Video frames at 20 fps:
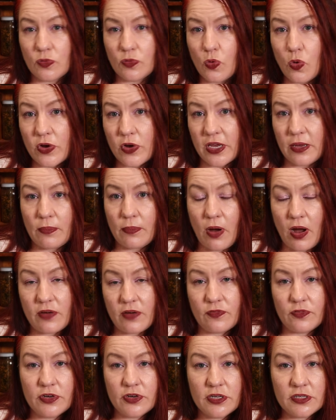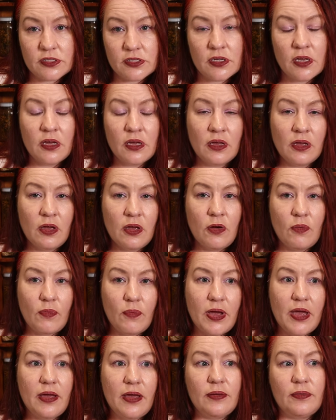walking mindfulness,
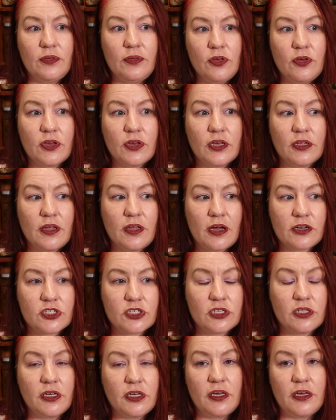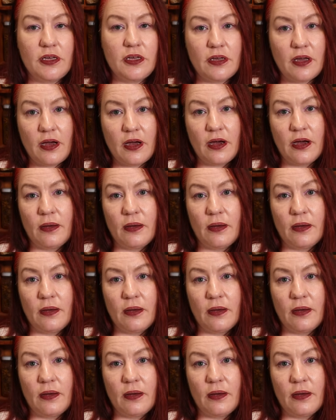where you can actually